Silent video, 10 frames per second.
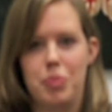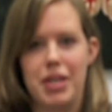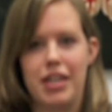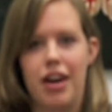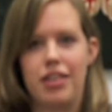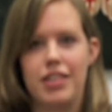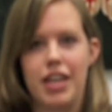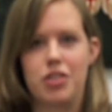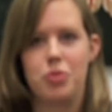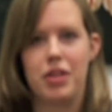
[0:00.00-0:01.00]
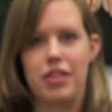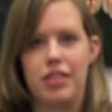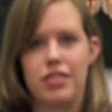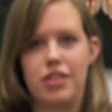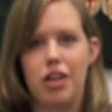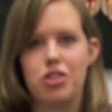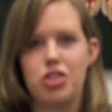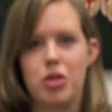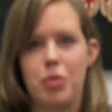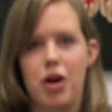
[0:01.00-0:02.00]
me in contact with this
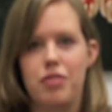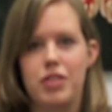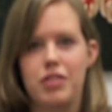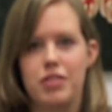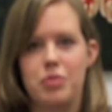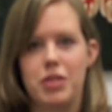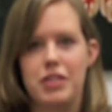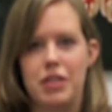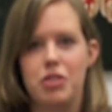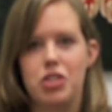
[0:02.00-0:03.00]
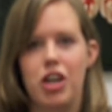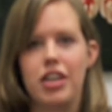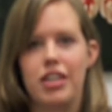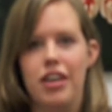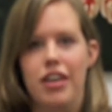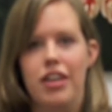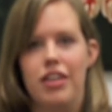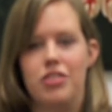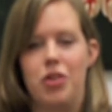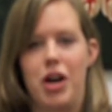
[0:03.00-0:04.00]
scholarship office with David Schug.
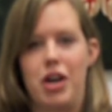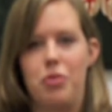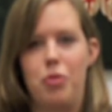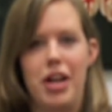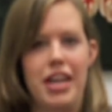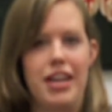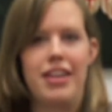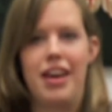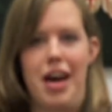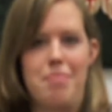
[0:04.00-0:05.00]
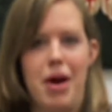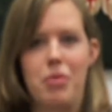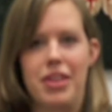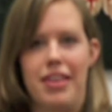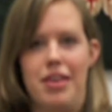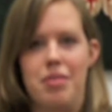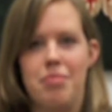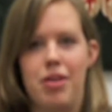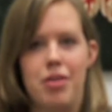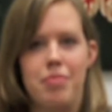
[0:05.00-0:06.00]
So I went in, I met with him,
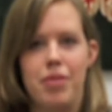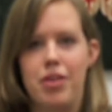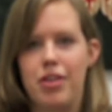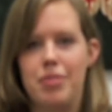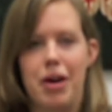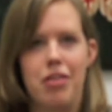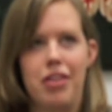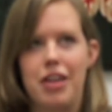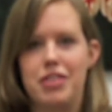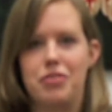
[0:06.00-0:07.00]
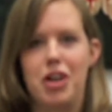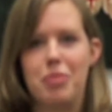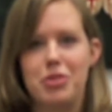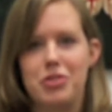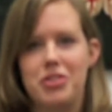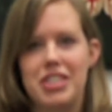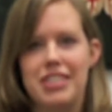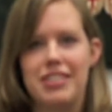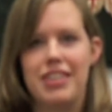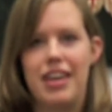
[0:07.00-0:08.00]
heard, heard about a lot of the different
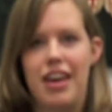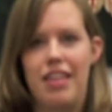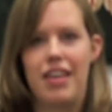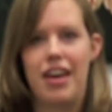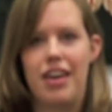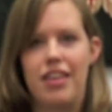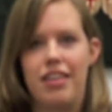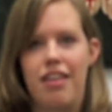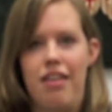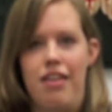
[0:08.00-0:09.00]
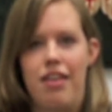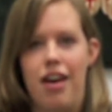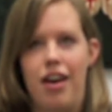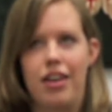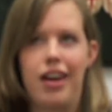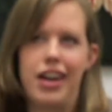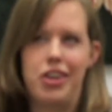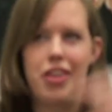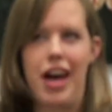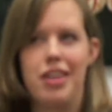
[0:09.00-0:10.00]
opportunities, and then uh, kind of
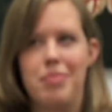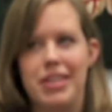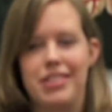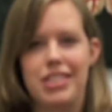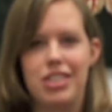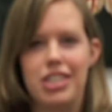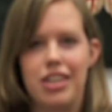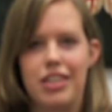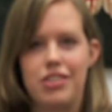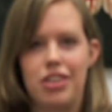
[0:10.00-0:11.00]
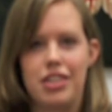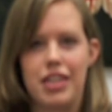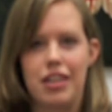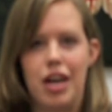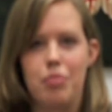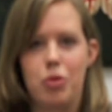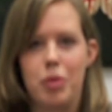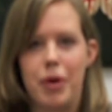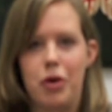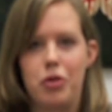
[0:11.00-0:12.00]
near the end of my senior year, I started to think a lot more
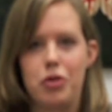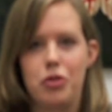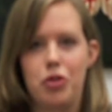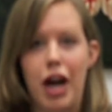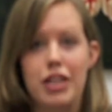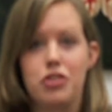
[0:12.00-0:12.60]
about grad